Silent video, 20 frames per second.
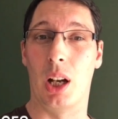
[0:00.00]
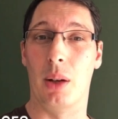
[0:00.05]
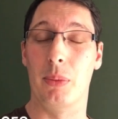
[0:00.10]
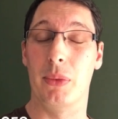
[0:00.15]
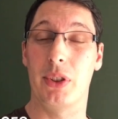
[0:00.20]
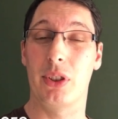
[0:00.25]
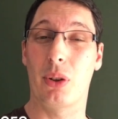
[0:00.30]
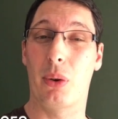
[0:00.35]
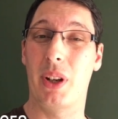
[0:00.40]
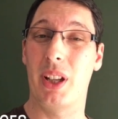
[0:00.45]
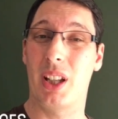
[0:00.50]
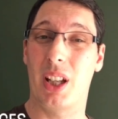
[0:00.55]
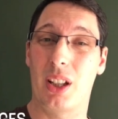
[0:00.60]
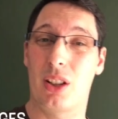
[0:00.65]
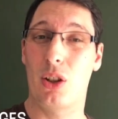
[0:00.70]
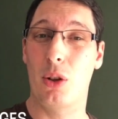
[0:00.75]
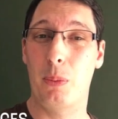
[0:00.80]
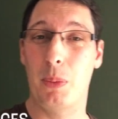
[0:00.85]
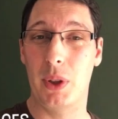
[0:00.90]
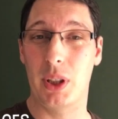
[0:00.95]
So
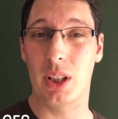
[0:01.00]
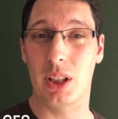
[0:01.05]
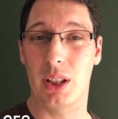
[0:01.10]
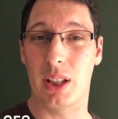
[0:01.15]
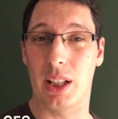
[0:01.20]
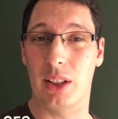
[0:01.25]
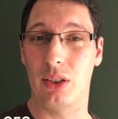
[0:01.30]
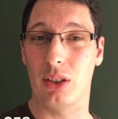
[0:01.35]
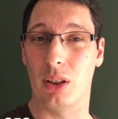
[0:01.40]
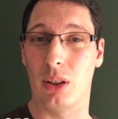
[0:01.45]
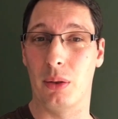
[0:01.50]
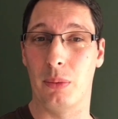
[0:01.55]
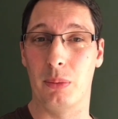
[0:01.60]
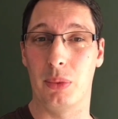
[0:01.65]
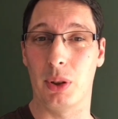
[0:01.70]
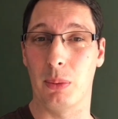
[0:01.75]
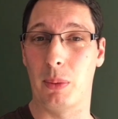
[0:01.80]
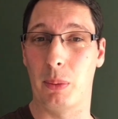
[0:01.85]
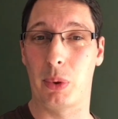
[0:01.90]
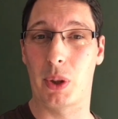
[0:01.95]
it could be that there's some
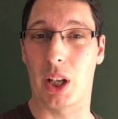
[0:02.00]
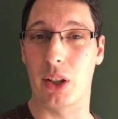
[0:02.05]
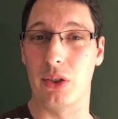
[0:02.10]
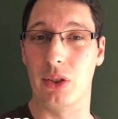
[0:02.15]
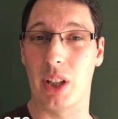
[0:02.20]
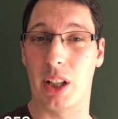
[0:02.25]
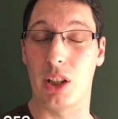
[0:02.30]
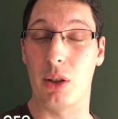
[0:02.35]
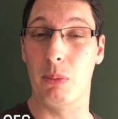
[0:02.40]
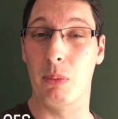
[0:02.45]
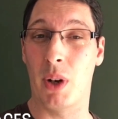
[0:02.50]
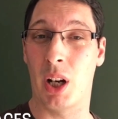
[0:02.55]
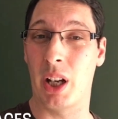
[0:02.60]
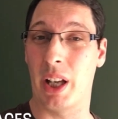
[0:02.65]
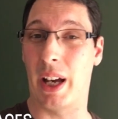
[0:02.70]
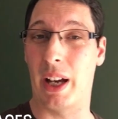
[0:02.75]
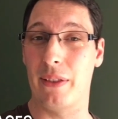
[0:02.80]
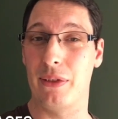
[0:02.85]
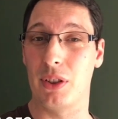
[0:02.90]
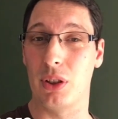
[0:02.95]
implications there. You
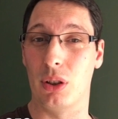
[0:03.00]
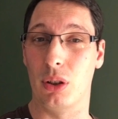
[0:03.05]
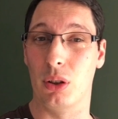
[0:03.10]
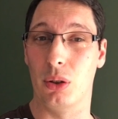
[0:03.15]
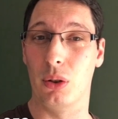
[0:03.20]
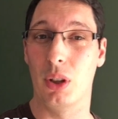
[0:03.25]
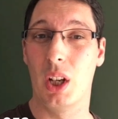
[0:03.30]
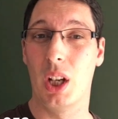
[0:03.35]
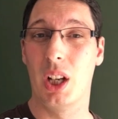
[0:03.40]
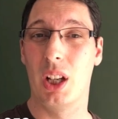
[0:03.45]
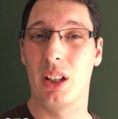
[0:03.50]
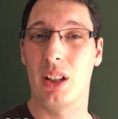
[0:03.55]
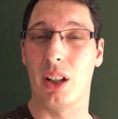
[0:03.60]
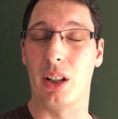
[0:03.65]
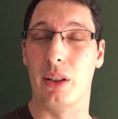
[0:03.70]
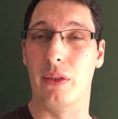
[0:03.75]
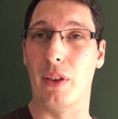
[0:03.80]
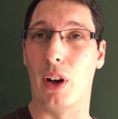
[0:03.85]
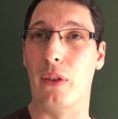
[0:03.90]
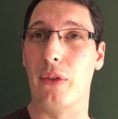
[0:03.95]
might have to
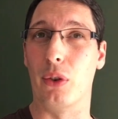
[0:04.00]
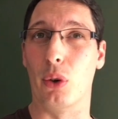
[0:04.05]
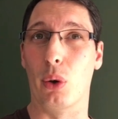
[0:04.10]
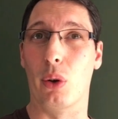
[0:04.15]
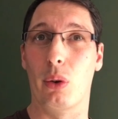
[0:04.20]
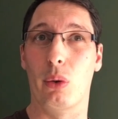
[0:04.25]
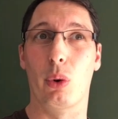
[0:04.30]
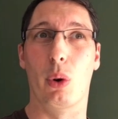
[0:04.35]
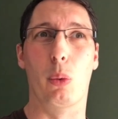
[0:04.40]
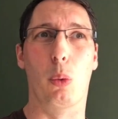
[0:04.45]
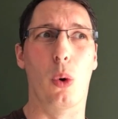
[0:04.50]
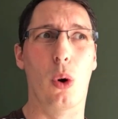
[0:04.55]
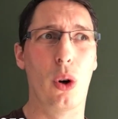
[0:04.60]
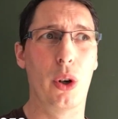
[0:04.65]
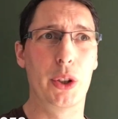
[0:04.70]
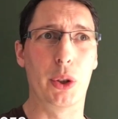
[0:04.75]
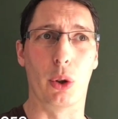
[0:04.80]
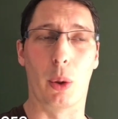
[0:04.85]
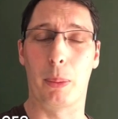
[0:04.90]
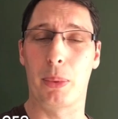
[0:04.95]
kind of offer a
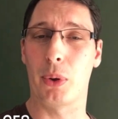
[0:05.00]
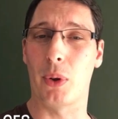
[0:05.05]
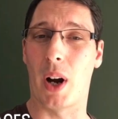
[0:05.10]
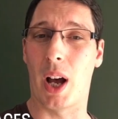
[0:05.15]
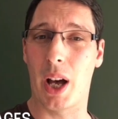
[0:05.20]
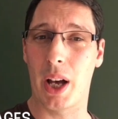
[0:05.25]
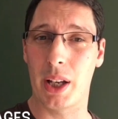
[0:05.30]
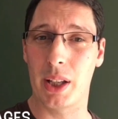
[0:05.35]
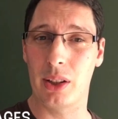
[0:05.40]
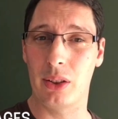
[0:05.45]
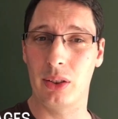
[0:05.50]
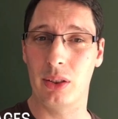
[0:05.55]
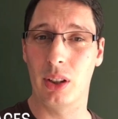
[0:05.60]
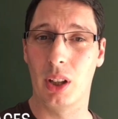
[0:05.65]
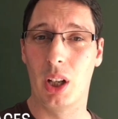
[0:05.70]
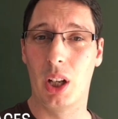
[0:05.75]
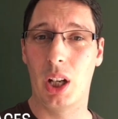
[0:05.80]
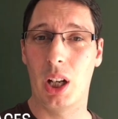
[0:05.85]
reward or a prize.